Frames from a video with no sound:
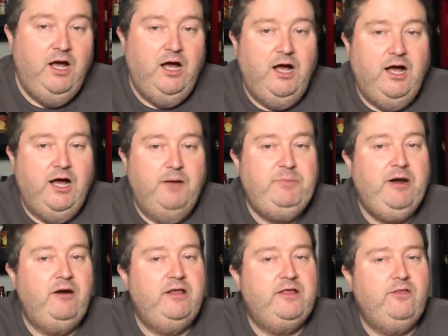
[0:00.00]
Uh,
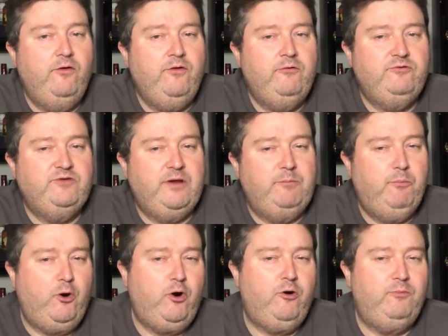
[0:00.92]
apparently, though, there was a
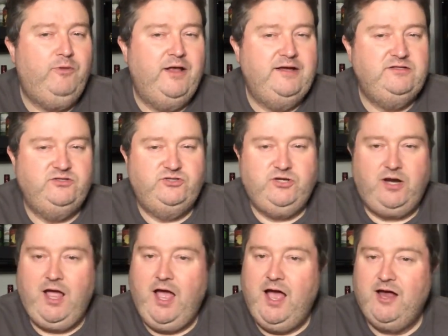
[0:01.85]
burger place in
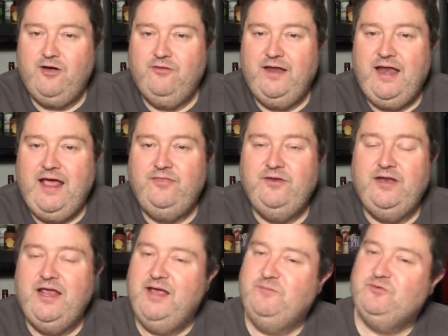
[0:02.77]
Chicago that had the
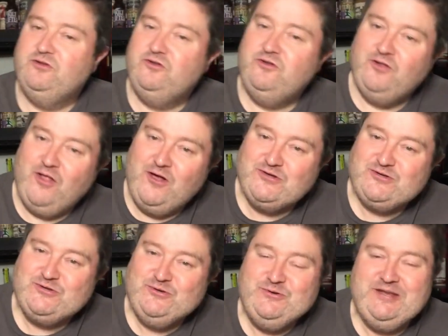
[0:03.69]
name, so a little
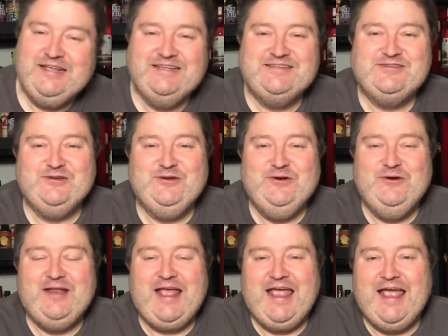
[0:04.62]
lawsuit
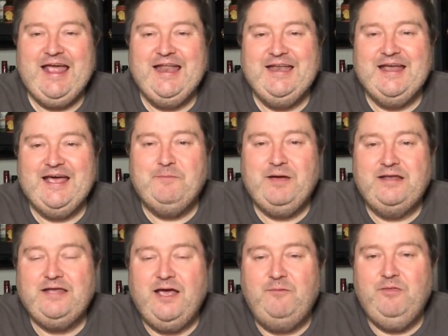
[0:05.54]
ensued, and uh, by
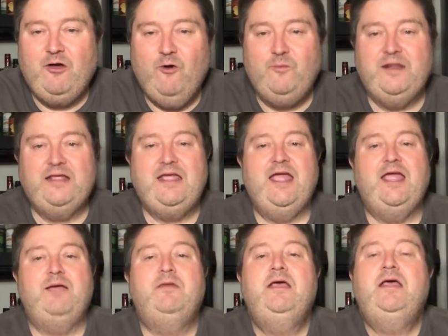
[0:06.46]
the time the opening
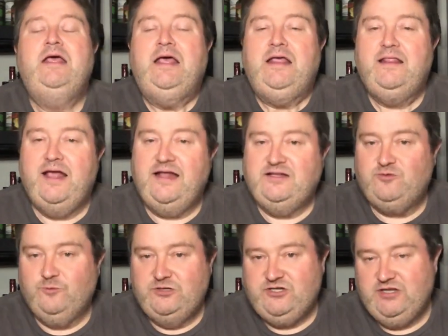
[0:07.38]
came, they had
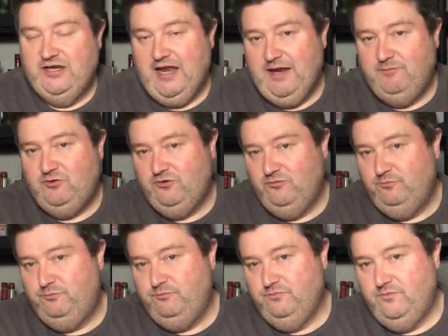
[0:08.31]
switched the name to
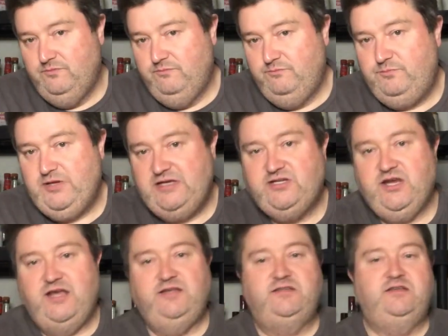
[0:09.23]
B
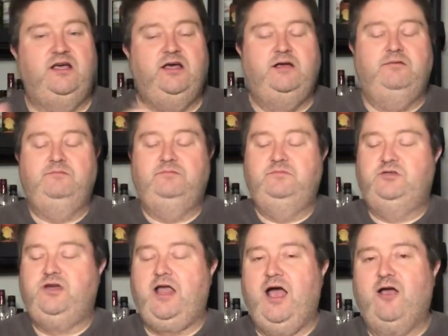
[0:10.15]
J's uh,
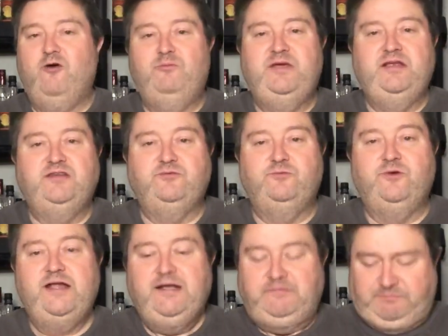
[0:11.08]
Chicago
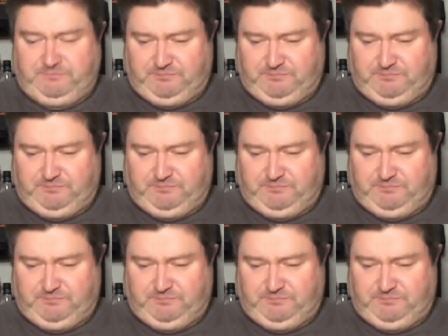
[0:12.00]
Pizzeria.